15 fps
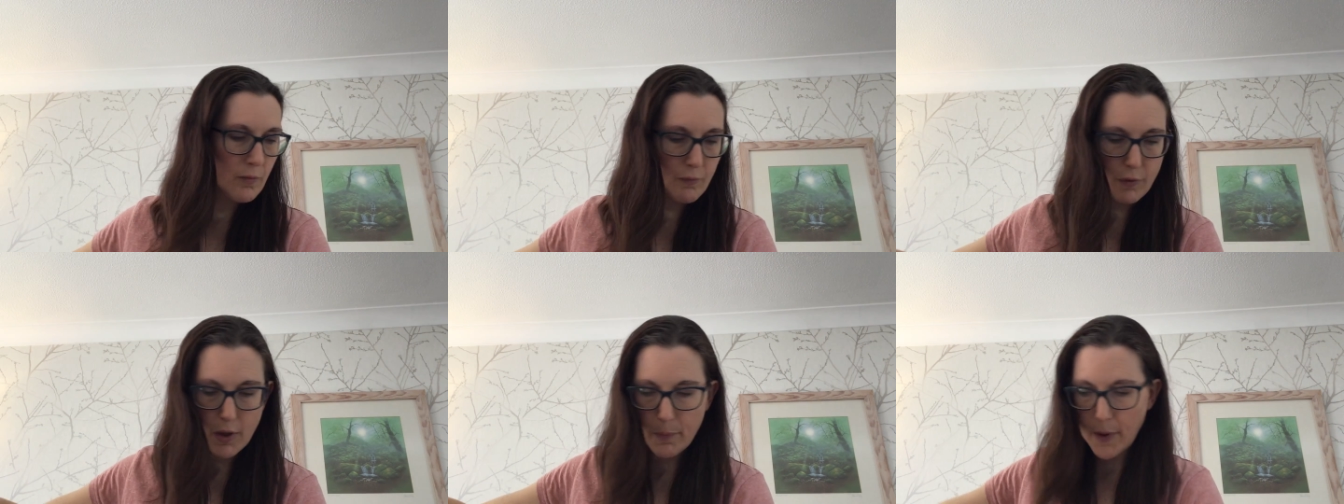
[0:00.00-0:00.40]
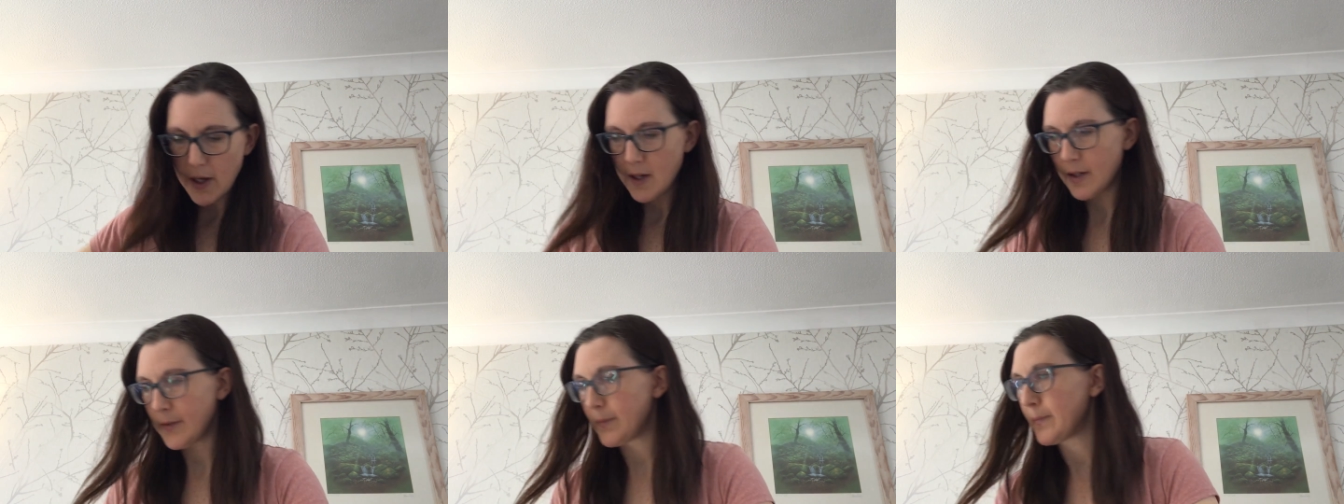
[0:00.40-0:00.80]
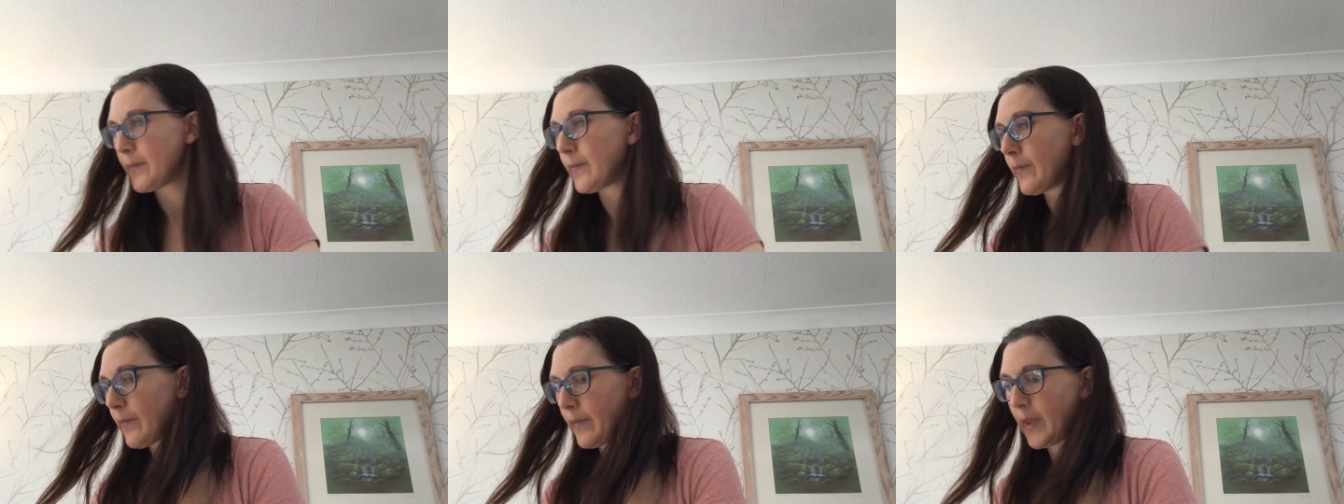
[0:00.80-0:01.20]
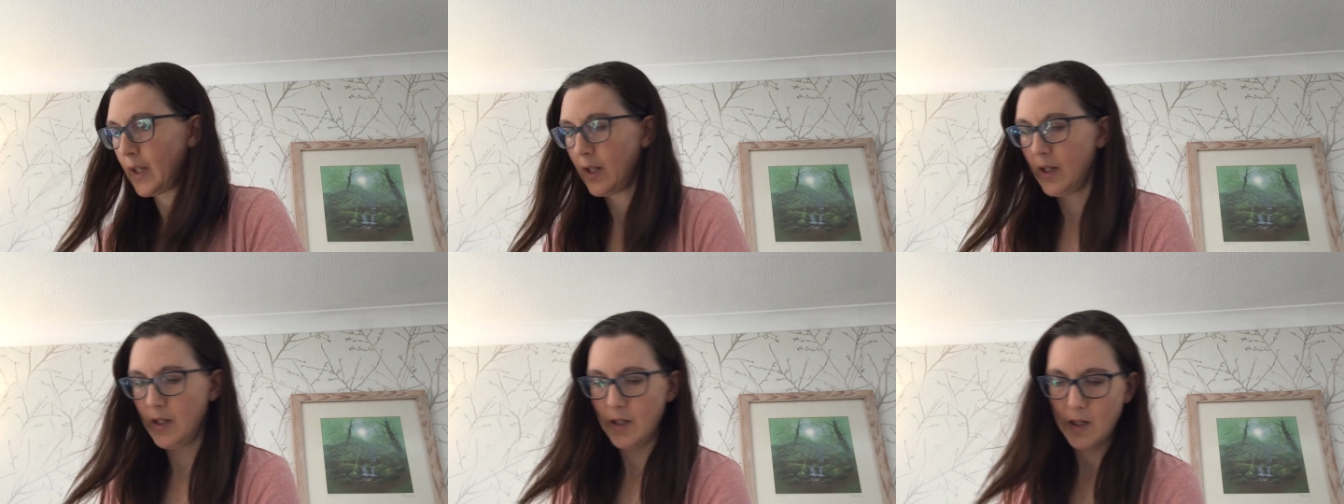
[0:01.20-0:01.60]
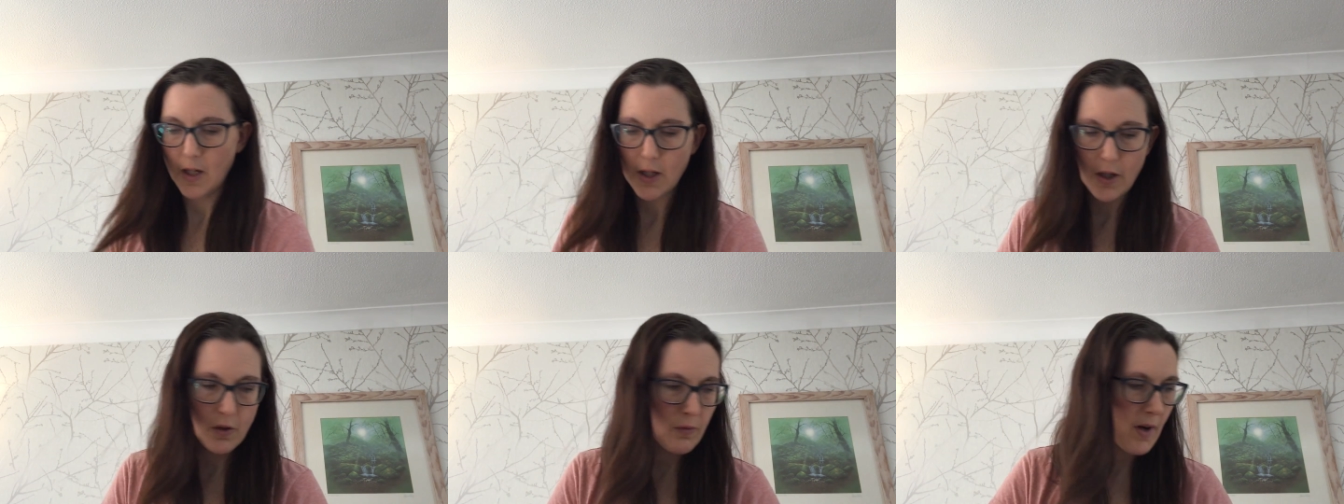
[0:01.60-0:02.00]
Reuben,
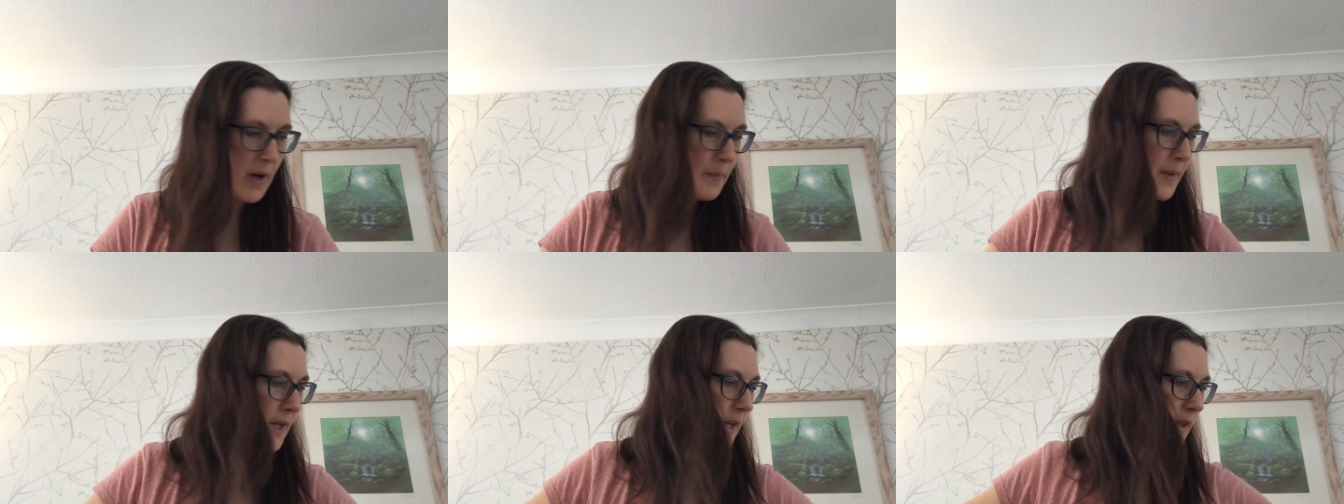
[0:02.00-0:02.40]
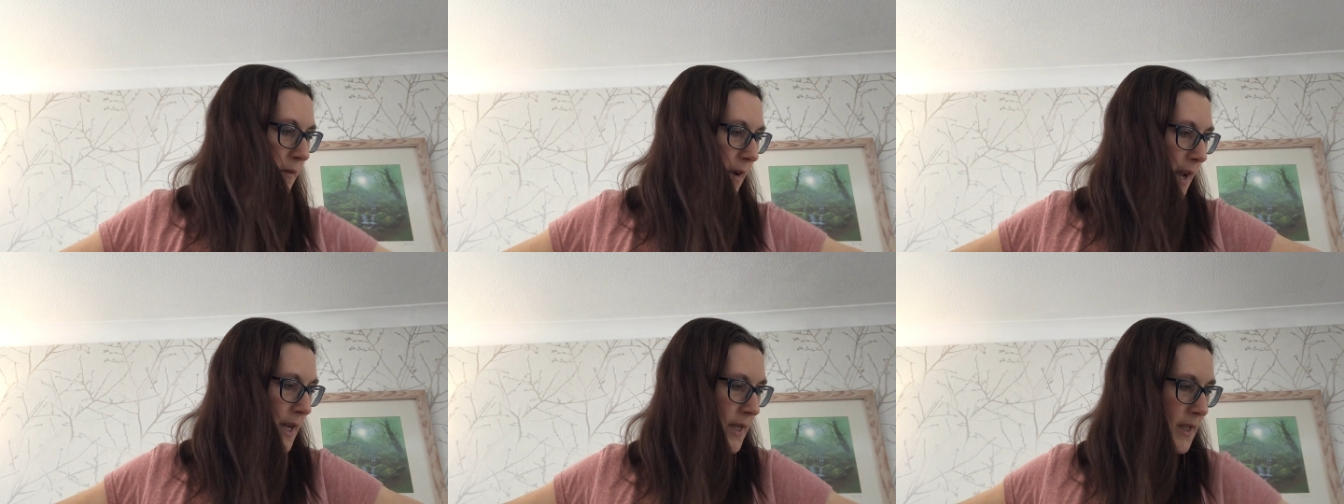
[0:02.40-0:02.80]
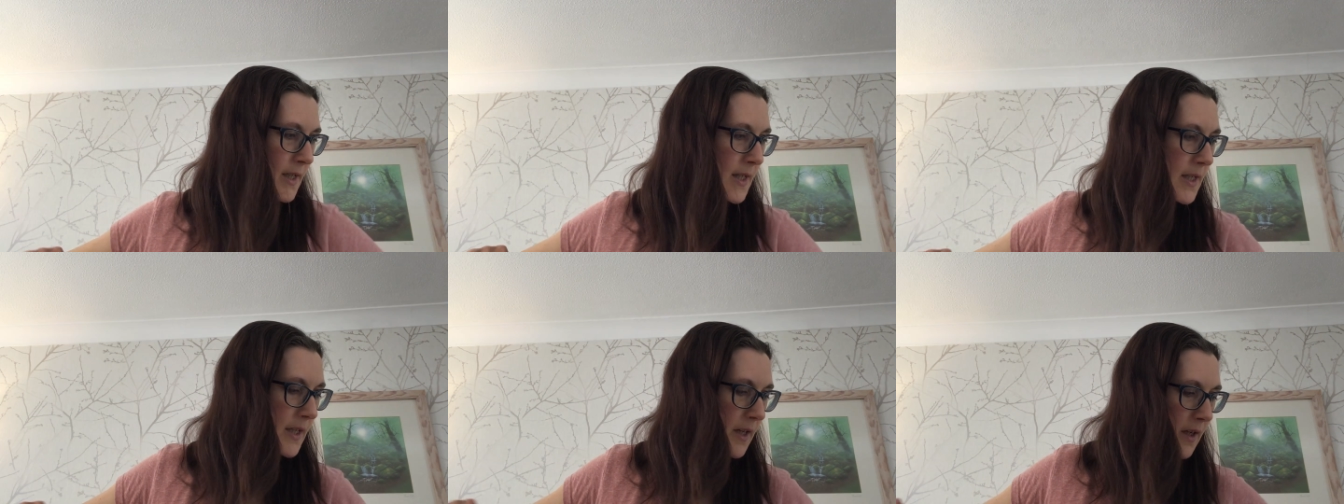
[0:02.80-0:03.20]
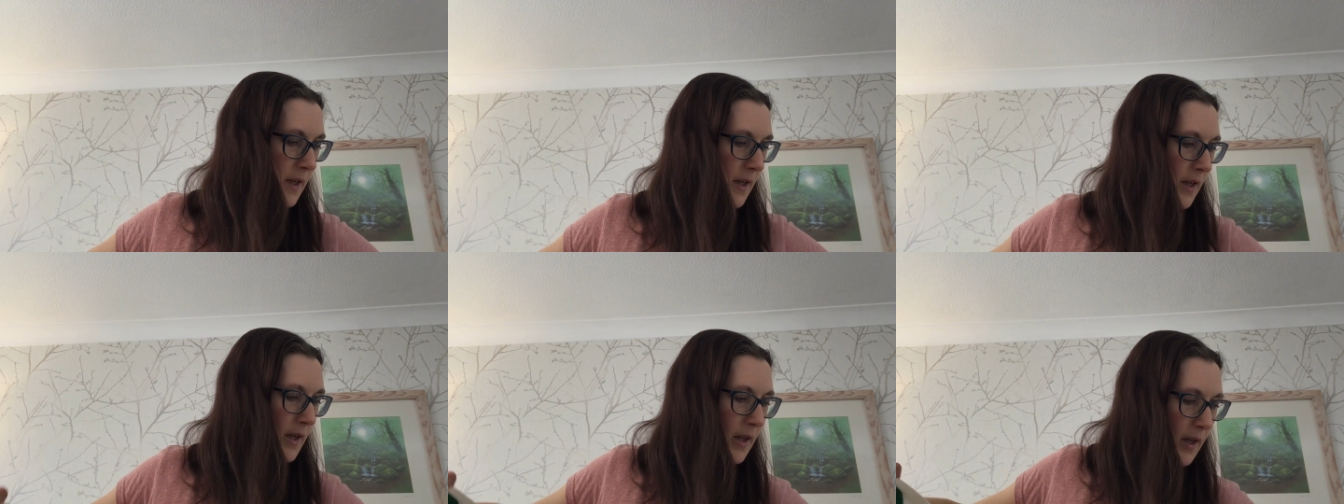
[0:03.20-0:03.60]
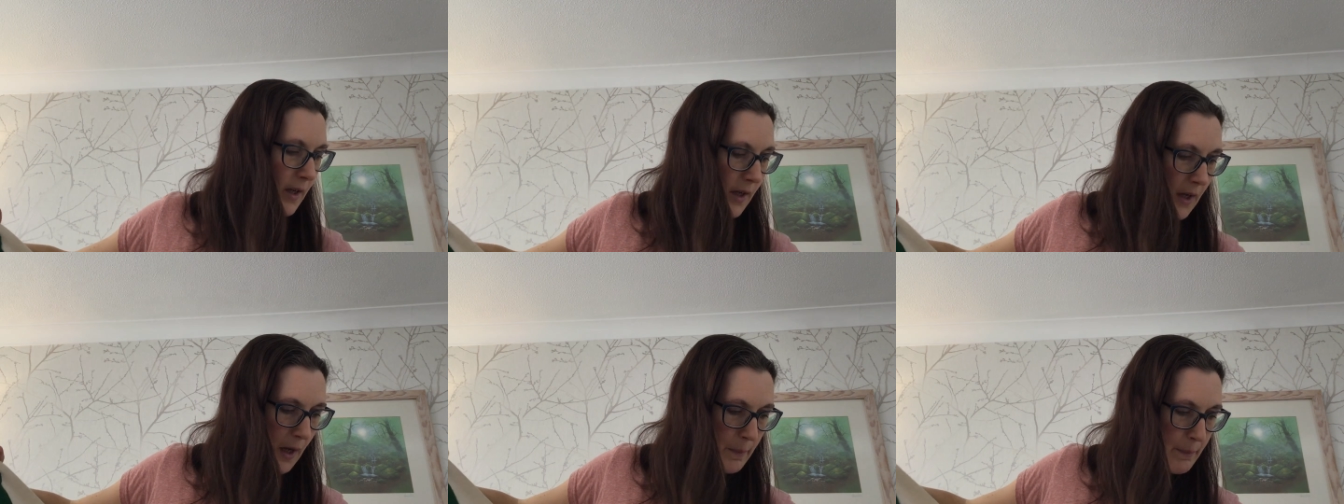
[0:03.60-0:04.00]
can you grab the other ends?
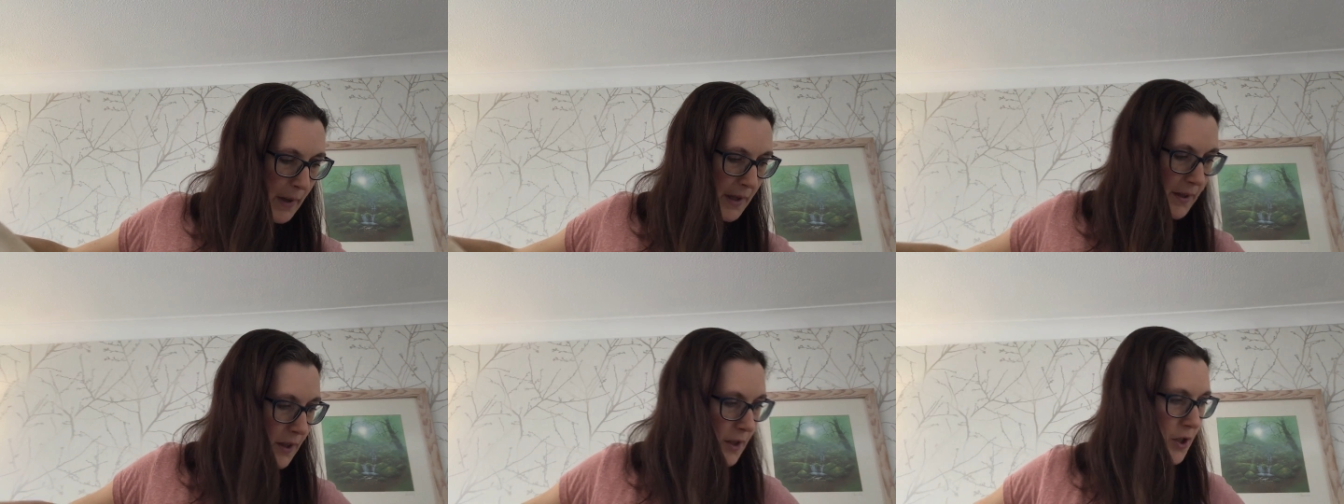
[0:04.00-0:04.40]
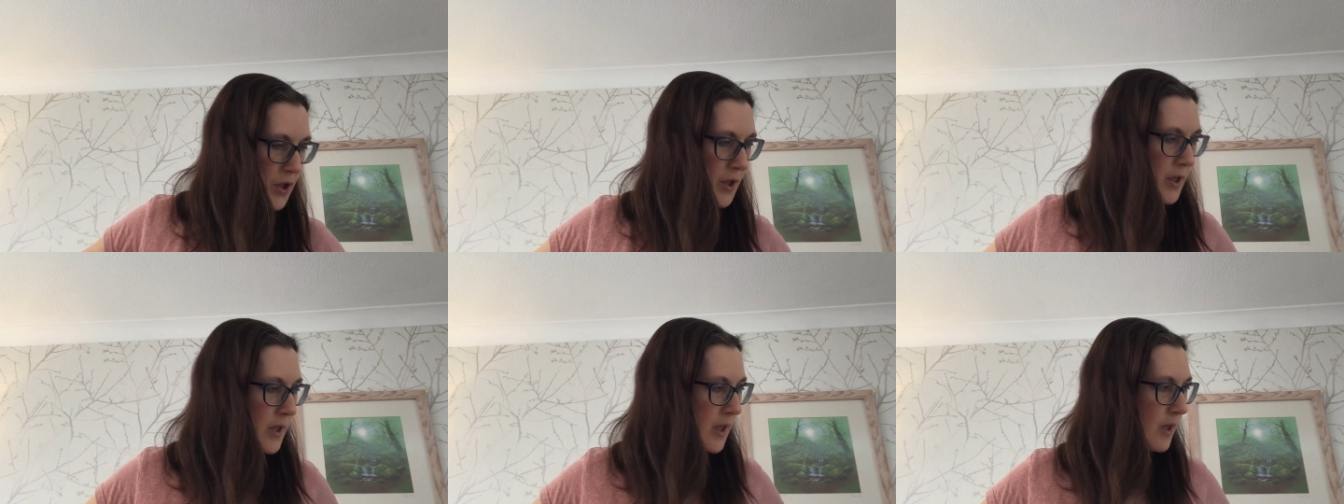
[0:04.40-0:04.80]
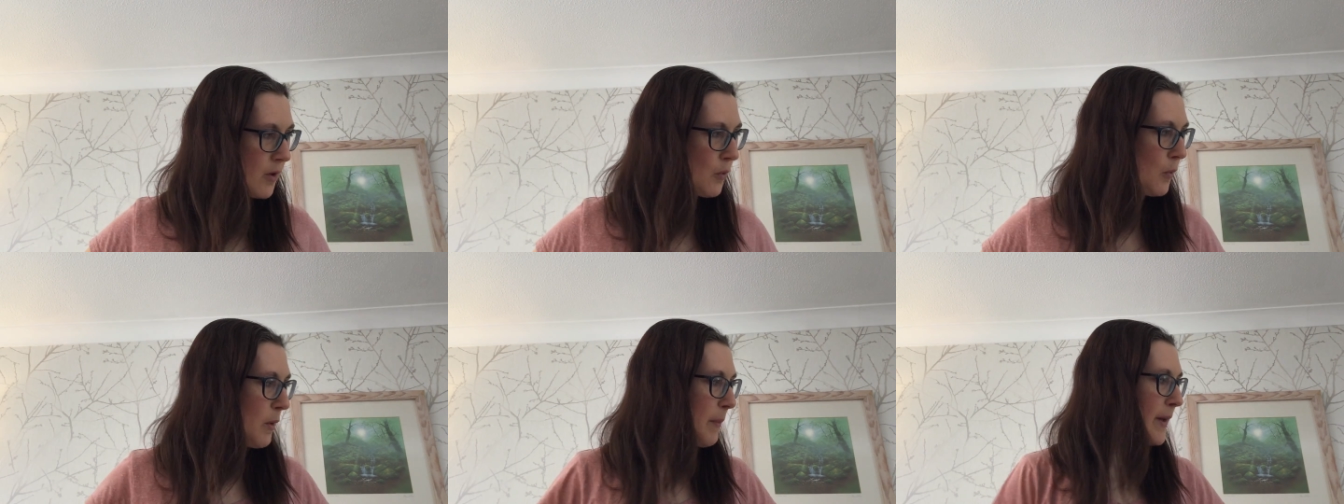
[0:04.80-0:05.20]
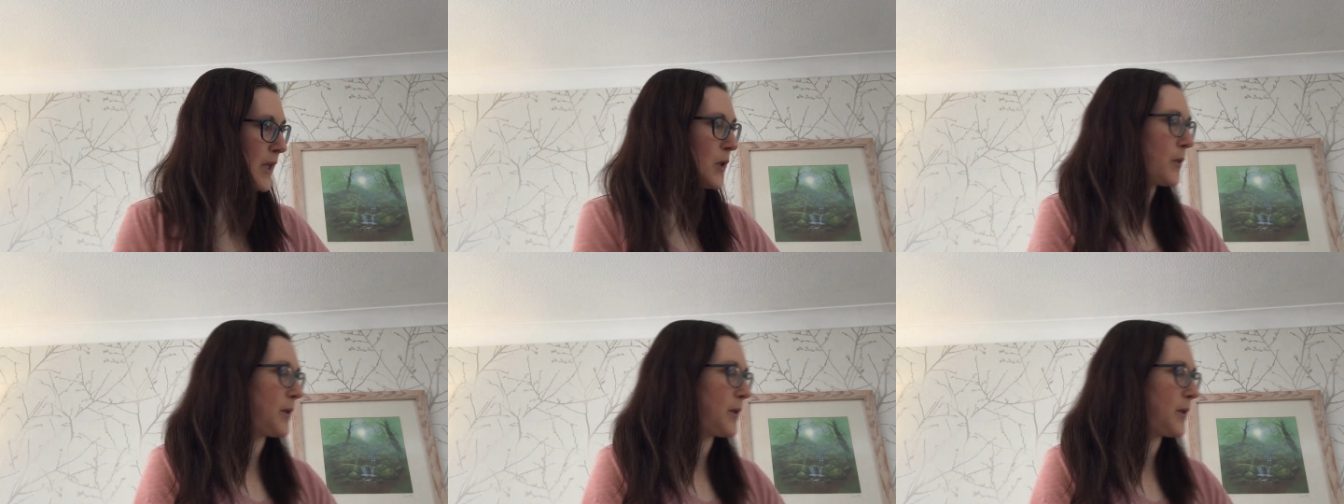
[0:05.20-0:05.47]
And Matthew's just going to, oh, we're a bit